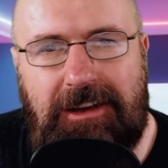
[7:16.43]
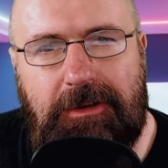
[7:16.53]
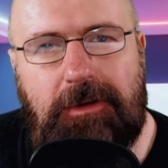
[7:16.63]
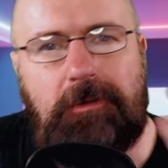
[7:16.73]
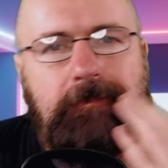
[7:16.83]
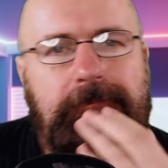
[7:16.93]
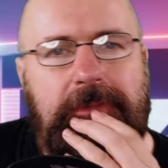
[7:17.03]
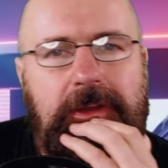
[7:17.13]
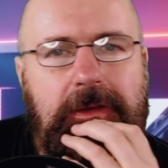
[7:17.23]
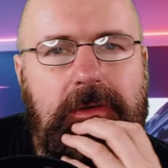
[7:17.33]
I don't know,
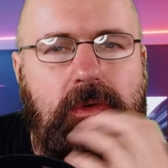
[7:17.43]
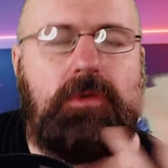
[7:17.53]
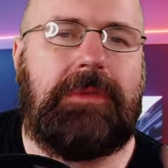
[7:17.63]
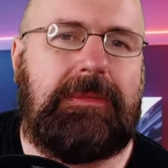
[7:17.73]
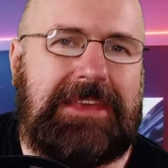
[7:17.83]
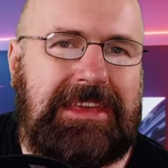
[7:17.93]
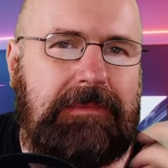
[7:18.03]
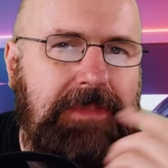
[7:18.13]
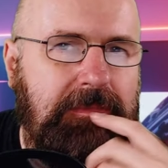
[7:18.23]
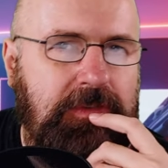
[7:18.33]
you know, or maybe
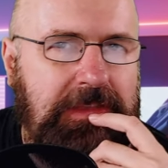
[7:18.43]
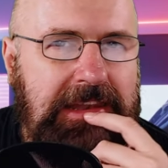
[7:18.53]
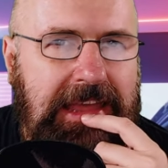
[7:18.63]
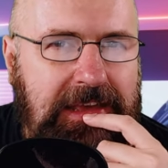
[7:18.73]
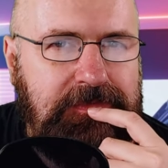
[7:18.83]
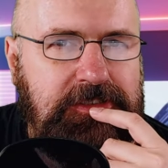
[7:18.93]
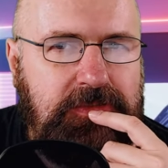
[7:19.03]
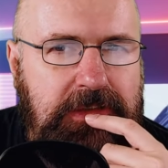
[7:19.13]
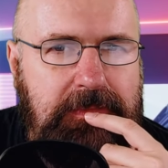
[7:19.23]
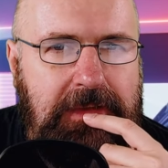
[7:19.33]
keep them to the live
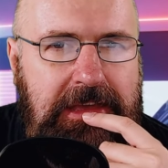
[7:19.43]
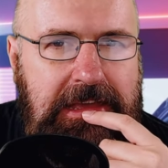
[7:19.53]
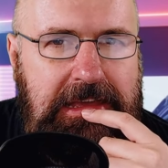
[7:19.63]
stream.